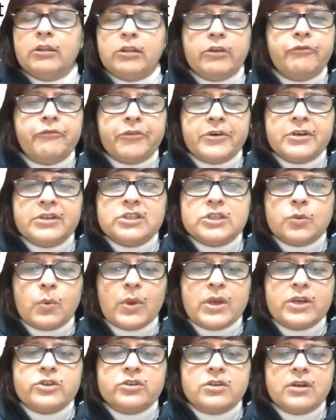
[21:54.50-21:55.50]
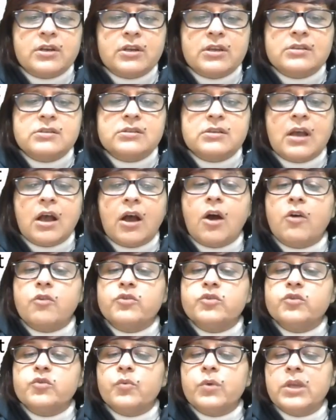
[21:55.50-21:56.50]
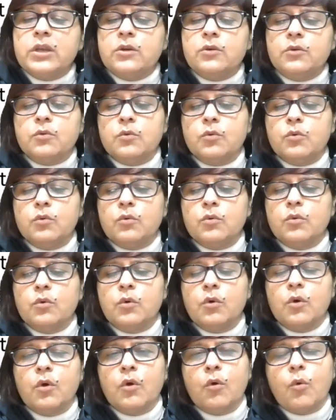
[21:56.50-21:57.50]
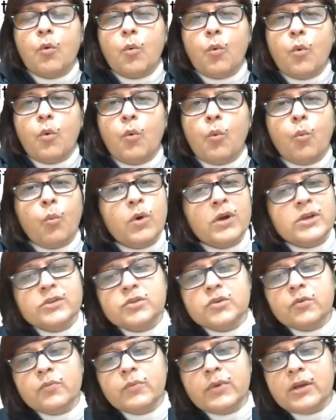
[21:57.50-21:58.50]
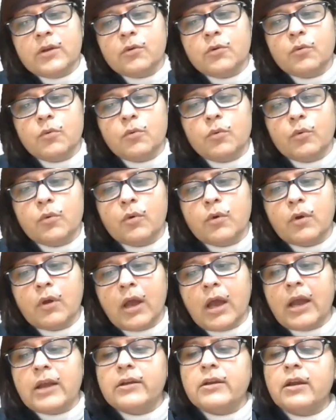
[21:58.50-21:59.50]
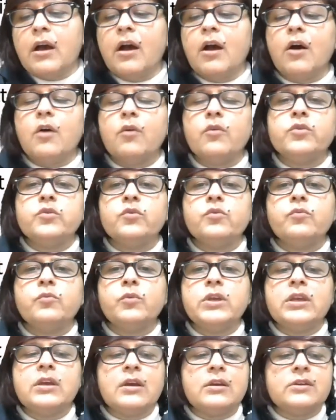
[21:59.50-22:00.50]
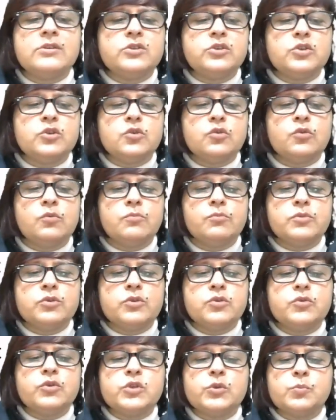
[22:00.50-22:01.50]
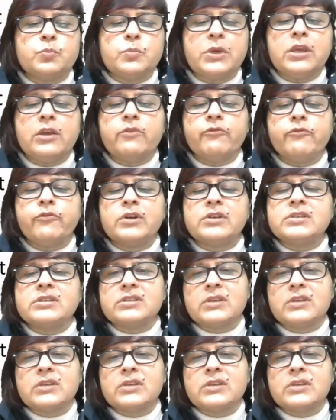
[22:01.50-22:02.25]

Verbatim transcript: The first question is, how do we know? What do we know? And how do we assume to speak for